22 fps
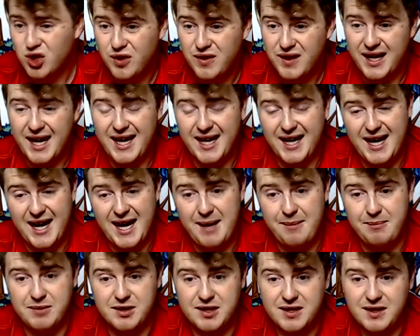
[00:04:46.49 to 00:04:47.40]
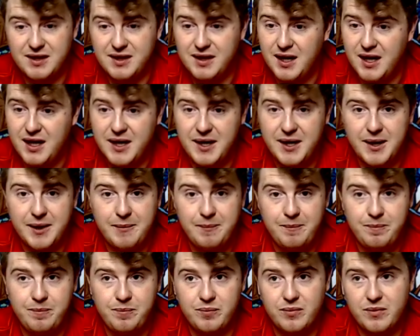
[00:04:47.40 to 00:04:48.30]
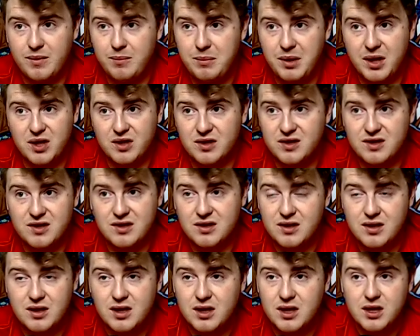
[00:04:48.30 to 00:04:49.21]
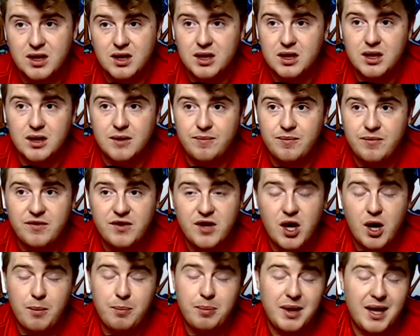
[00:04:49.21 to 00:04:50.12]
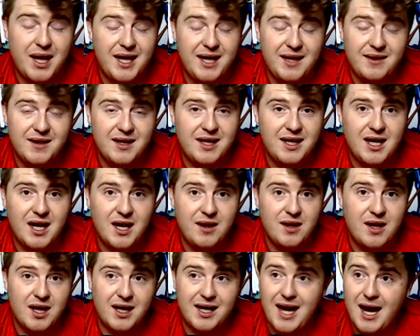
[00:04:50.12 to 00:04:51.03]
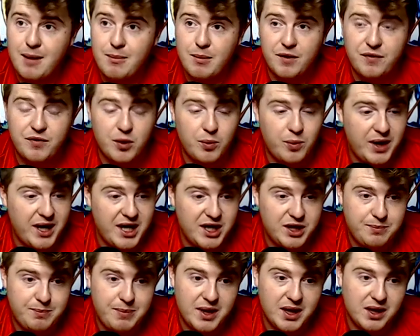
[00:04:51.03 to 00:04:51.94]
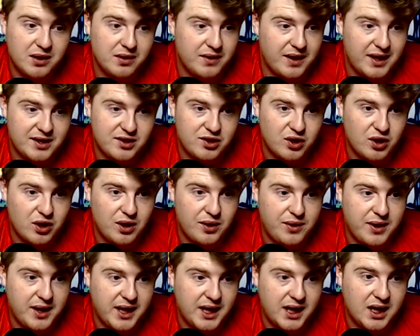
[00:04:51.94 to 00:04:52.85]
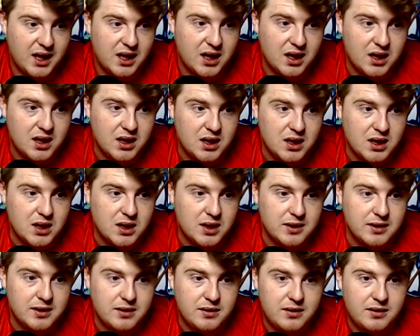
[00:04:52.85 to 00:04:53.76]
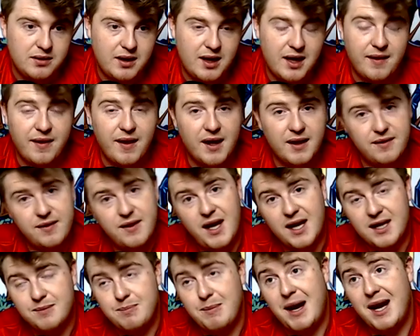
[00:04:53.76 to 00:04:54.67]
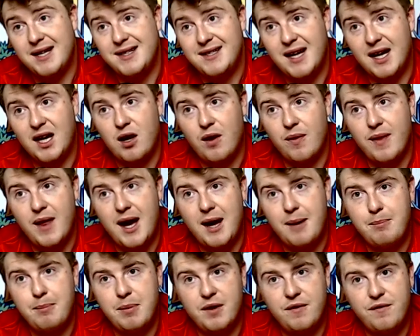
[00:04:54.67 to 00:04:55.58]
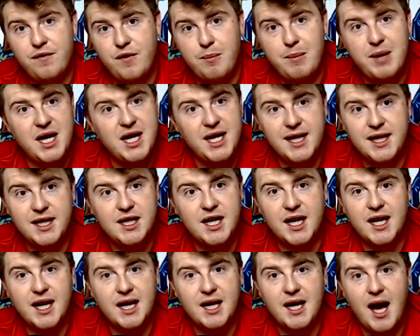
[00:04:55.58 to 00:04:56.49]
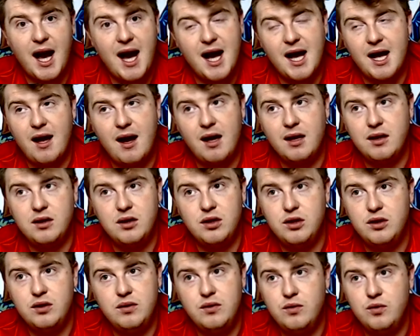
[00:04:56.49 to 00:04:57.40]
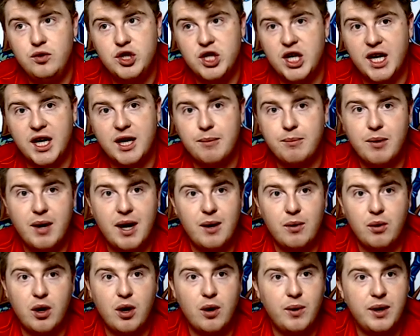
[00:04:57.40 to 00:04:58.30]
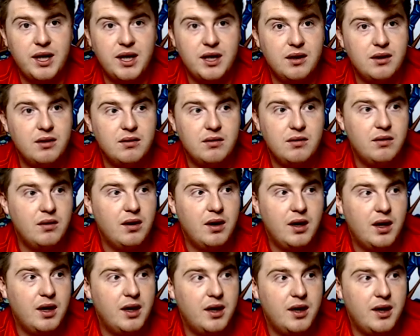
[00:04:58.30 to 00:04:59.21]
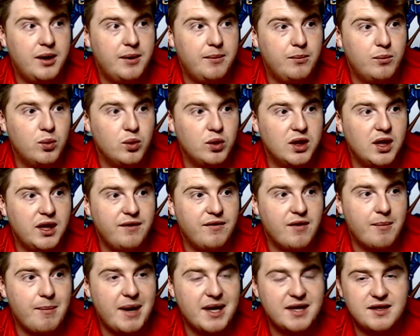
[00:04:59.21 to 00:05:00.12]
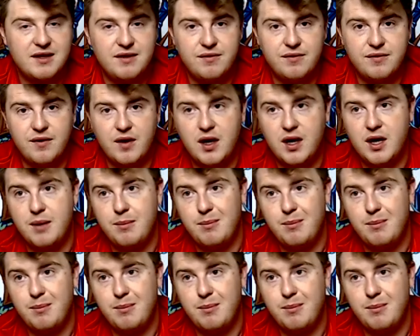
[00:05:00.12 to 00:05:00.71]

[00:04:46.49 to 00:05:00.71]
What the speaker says: so they get games, because they're not playing, they need, and get them off the wage bill, that sort of thing. Yeah, that's my take on that. But for me, Jacob Brown going would leave a massive